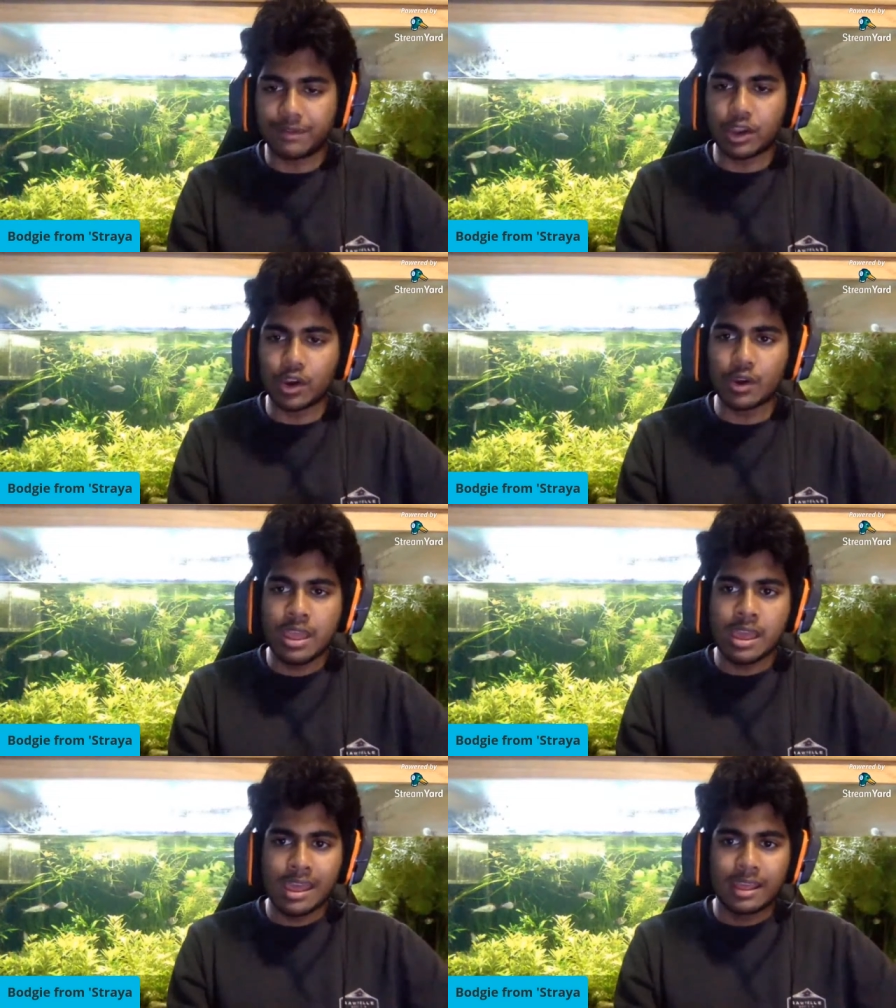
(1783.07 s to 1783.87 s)
You know,
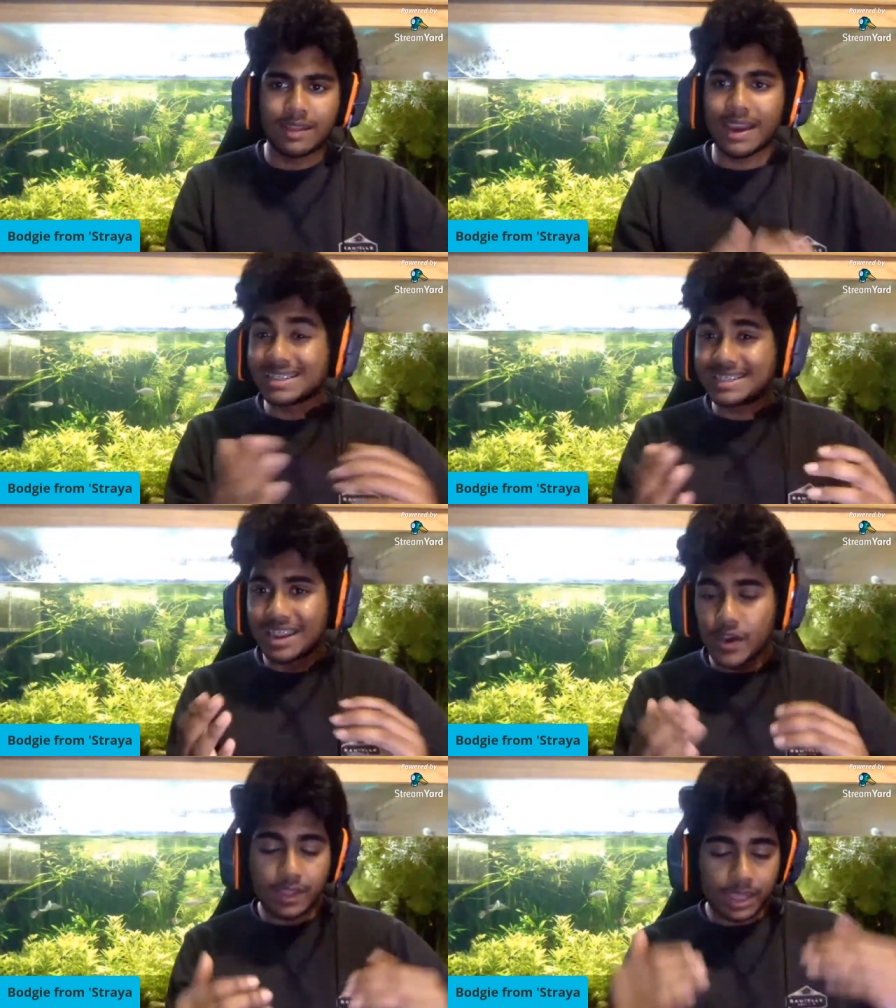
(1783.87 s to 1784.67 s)
like I said
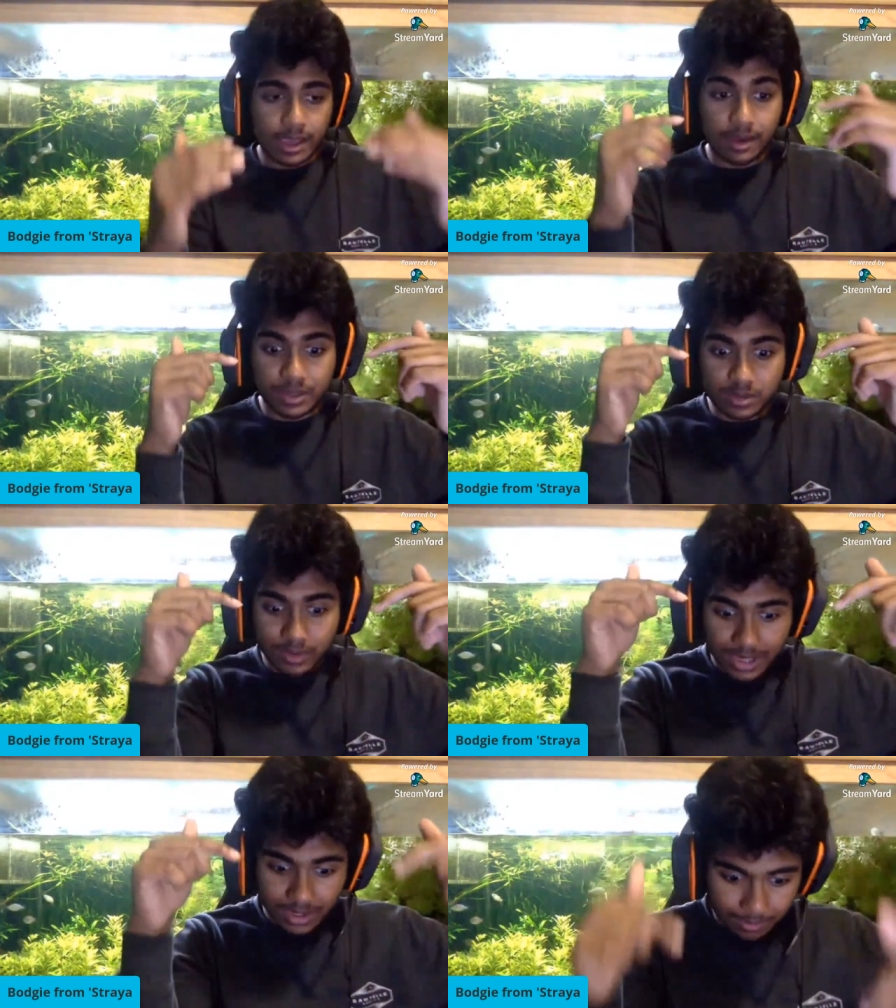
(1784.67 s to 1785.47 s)
earlier, if it's
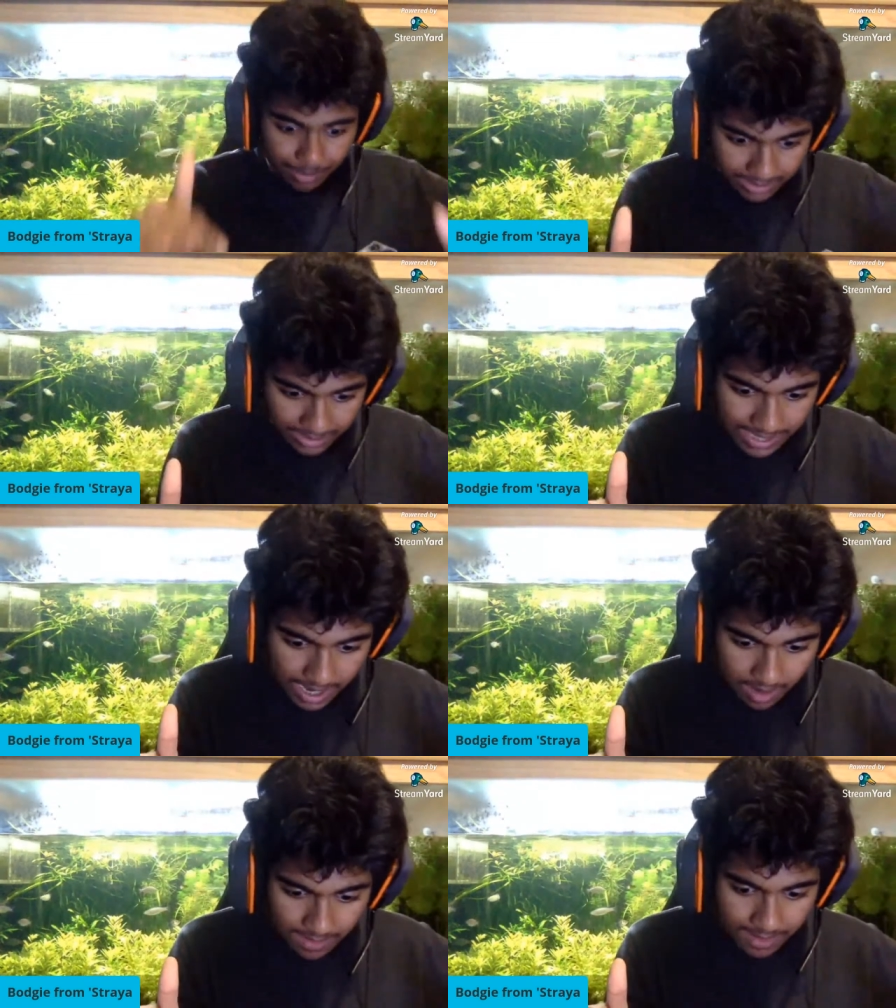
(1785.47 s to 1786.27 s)
looking completely
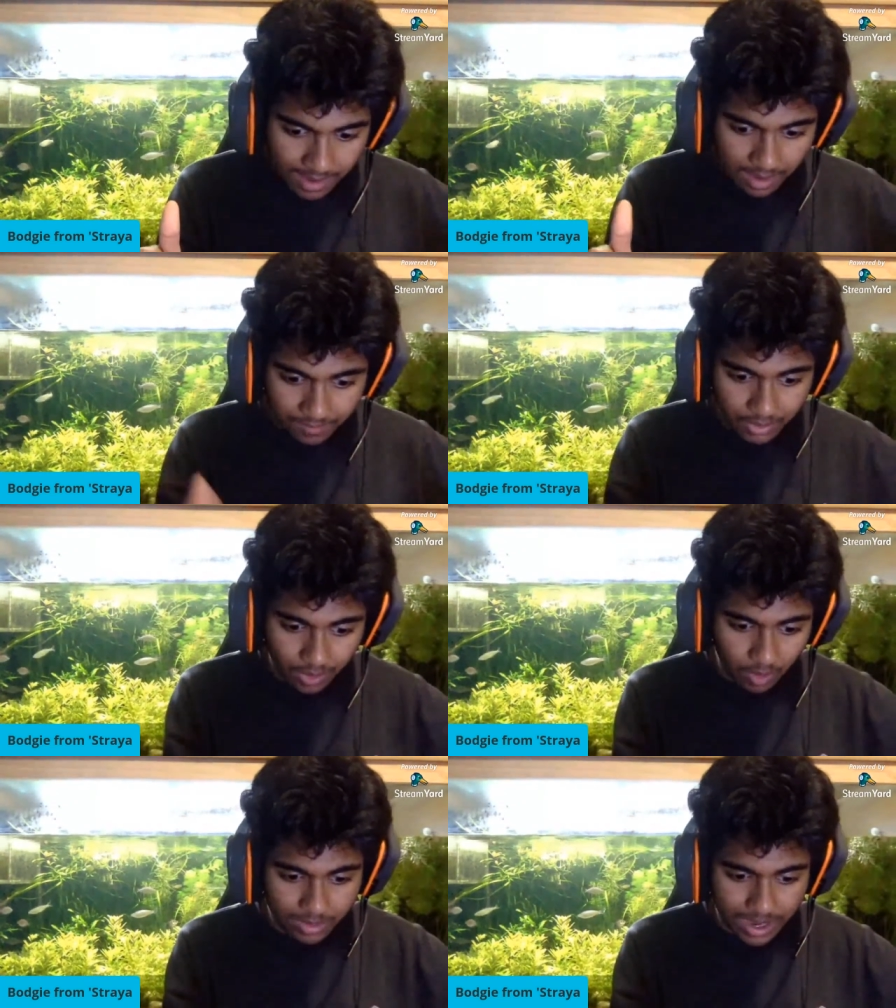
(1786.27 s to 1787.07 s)
down, if you
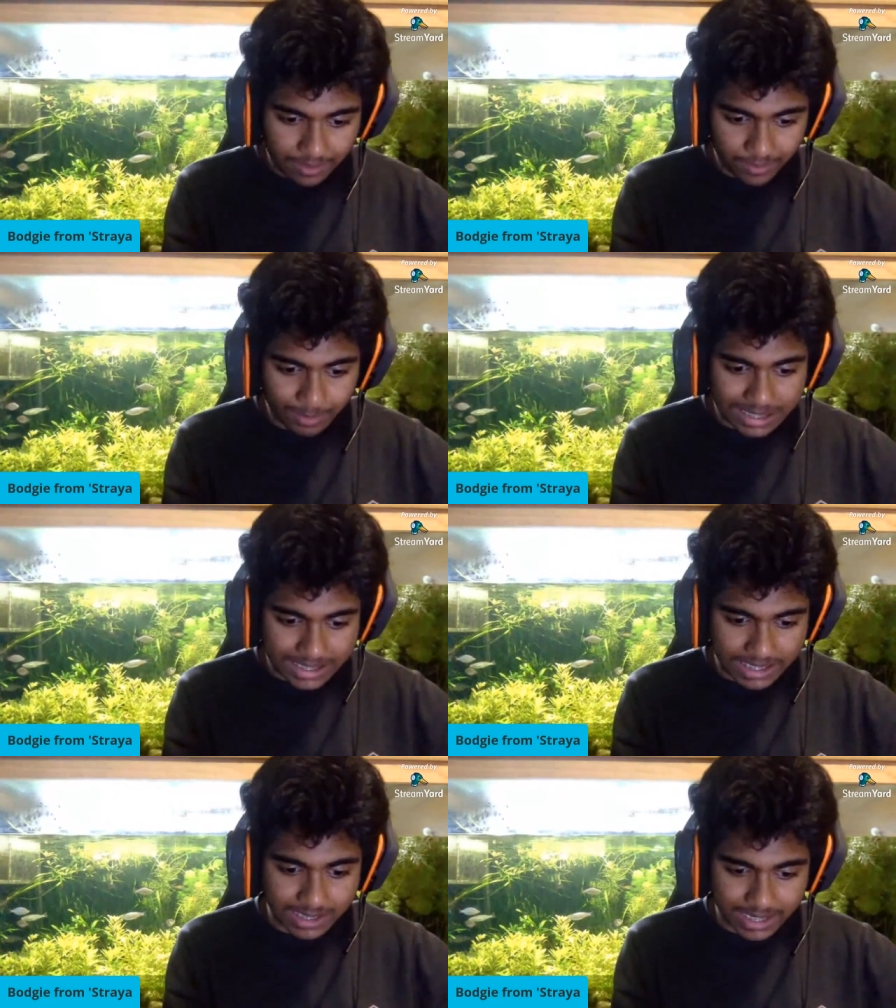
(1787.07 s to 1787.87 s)
hold that for about
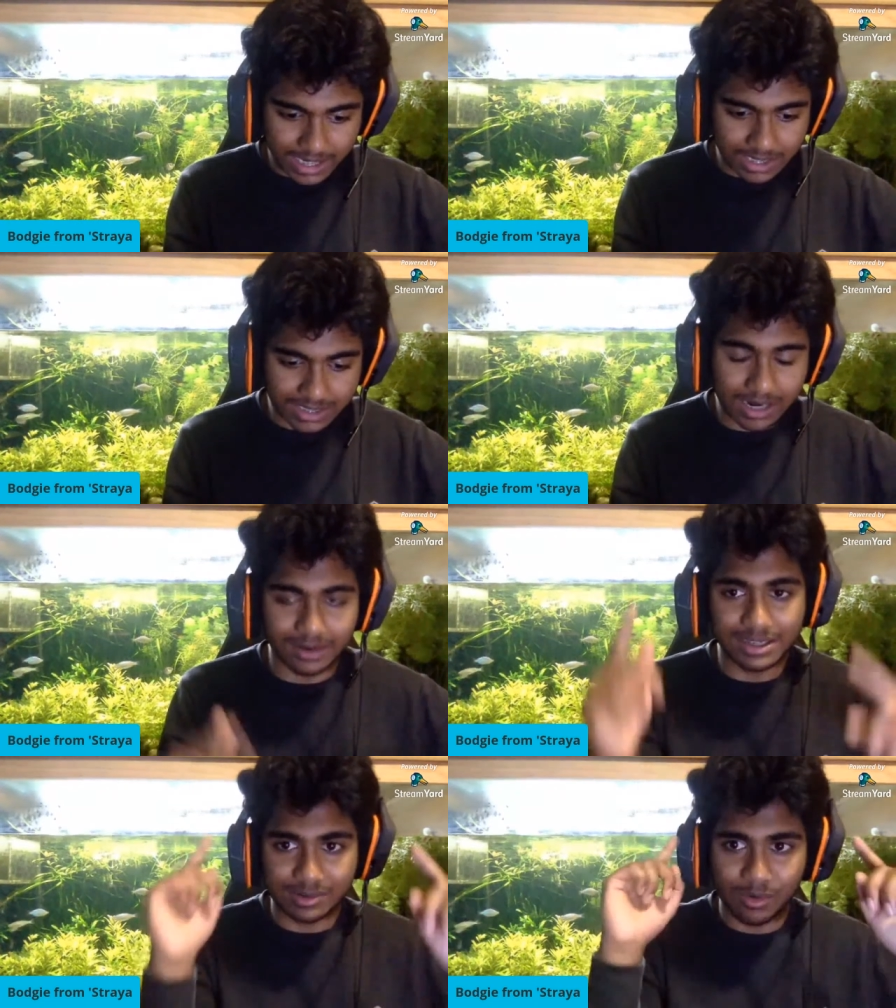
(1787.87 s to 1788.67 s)
10 seconds, there
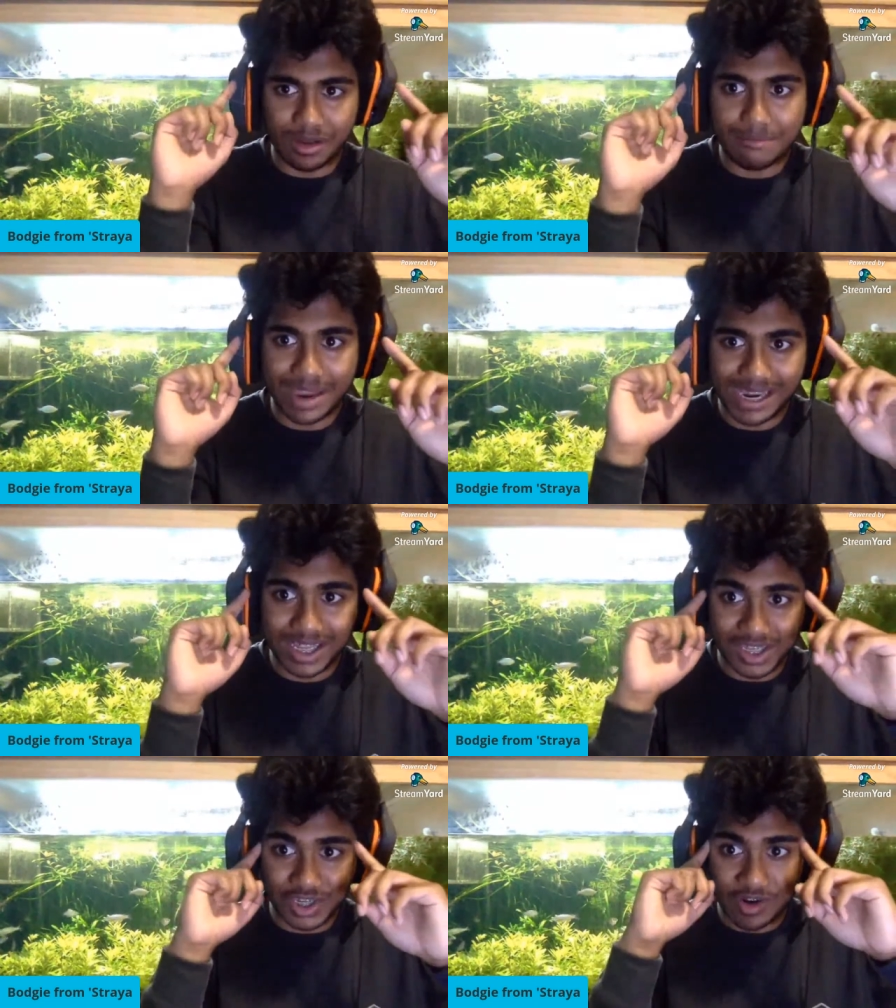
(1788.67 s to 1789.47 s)
is
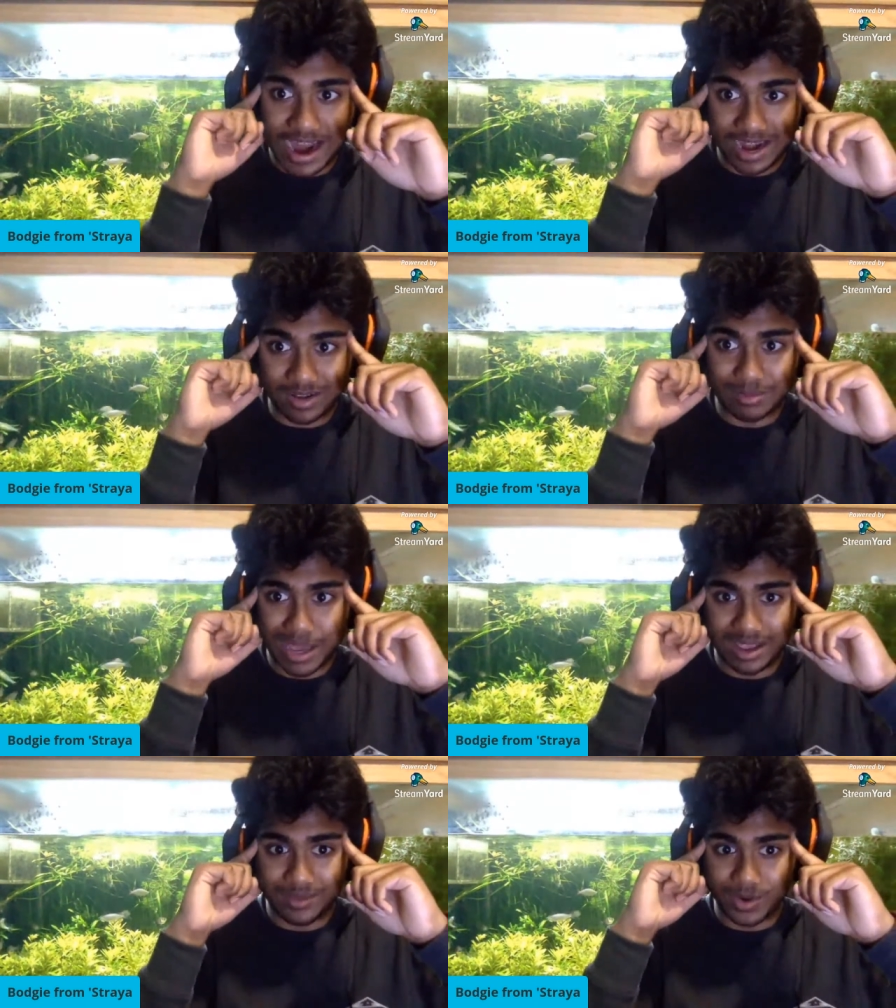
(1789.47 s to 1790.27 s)
immediate strain on the
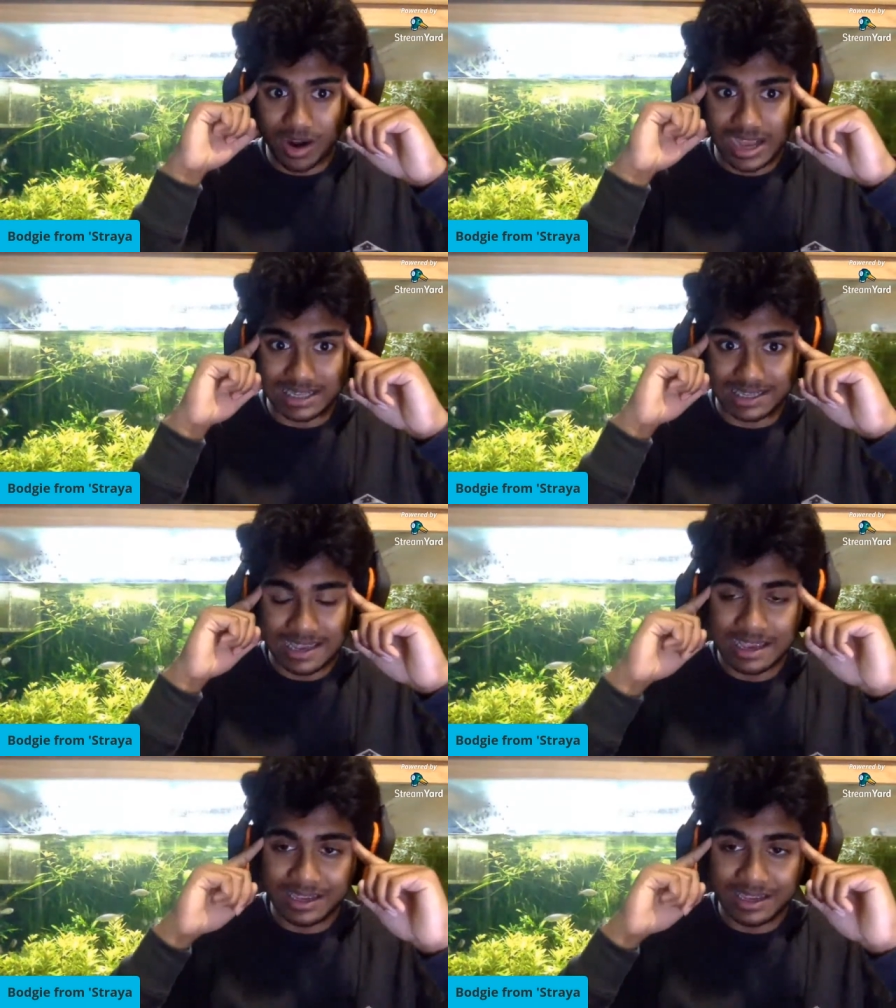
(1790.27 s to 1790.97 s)
back of your eyes.